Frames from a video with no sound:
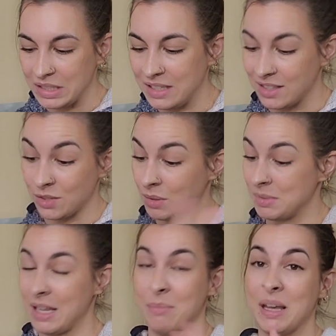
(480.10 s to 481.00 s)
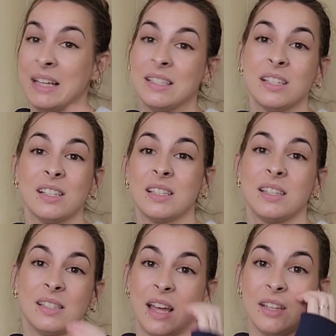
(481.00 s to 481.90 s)
really, that's what I'm saying. Pay attention to
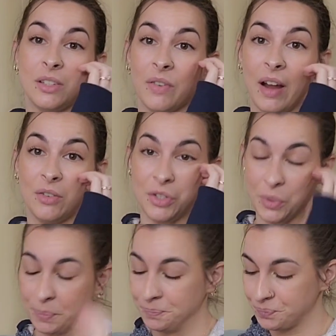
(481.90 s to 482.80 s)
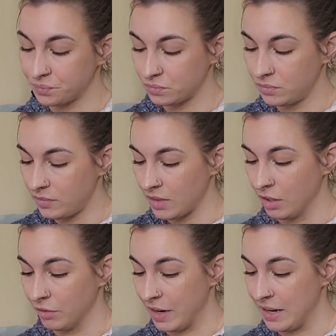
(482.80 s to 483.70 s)
the signs around you.
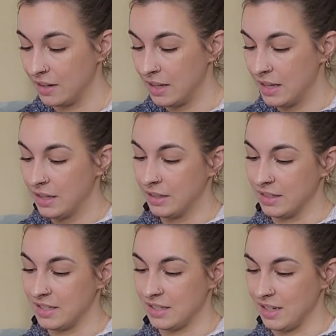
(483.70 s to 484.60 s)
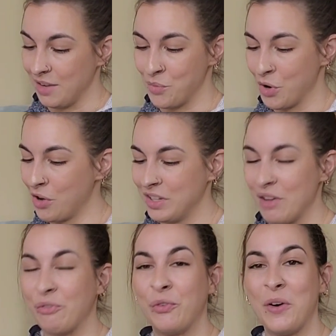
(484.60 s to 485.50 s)
All right, let's see. We're only
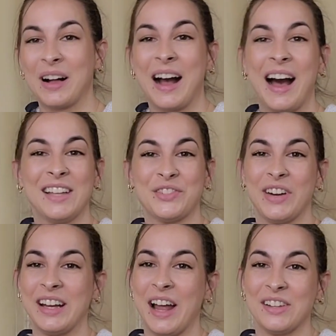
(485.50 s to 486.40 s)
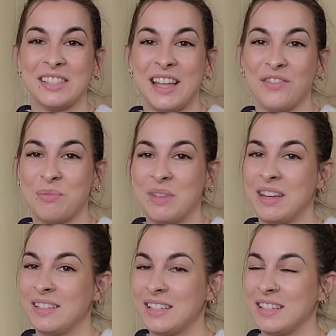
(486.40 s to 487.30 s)
at 4 cards right now. 7
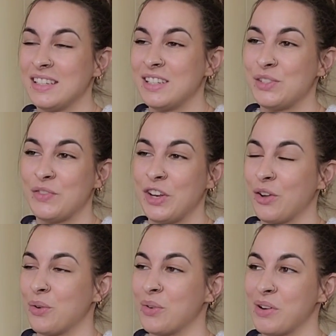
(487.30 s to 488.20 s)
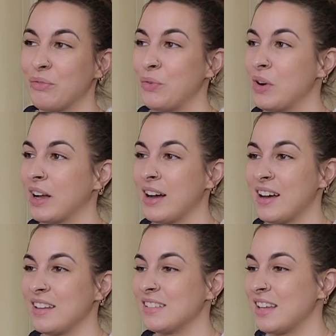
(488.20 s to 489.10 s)
minutes into this video, we're at 4
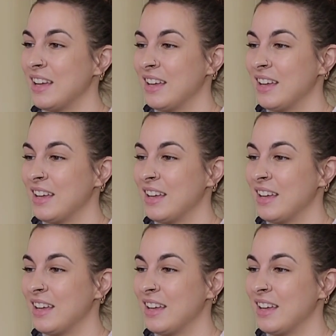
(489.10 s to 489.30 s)
cards.